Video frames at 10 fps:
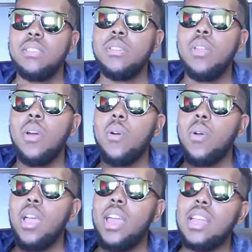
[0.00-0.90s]
you know,
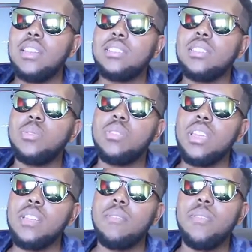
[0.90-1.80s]
and I listen to
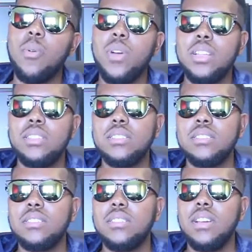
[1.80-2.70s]
the
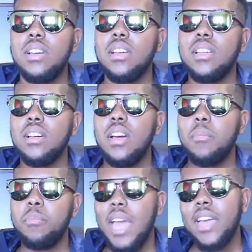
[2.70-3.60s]
influence
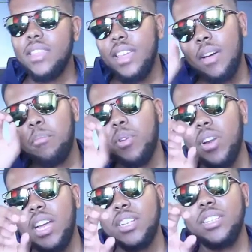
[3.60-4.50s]
behind their
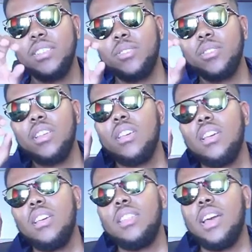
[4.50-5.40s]
production,
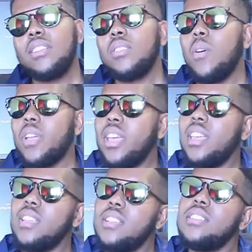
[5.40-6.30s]
that
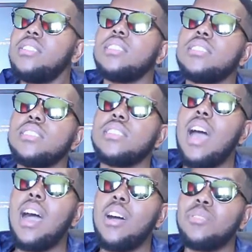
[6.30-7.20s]
okay, this is
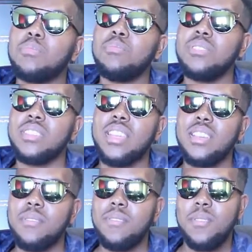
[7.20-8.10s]
house
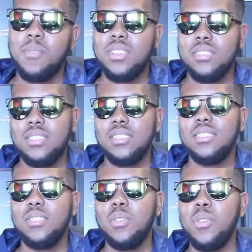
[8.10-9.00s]
music influenced,
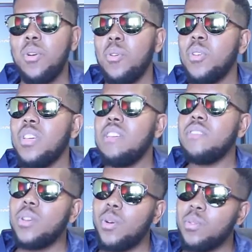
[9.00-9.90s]
you know,
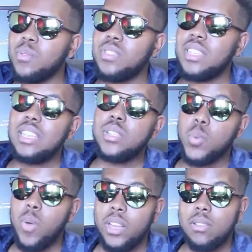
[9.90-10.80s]
even though they say it's
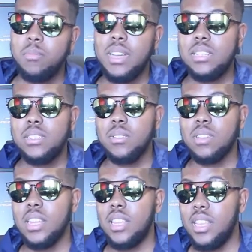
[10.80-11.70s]
Kwaito, but you
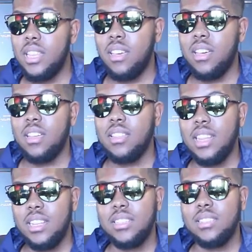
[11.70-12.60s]
can hear
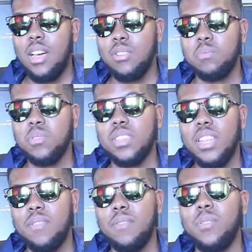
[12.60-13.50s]
that it's house
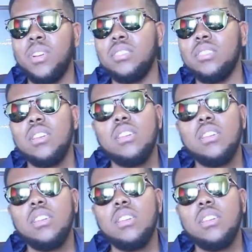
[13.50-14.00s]
music influenced.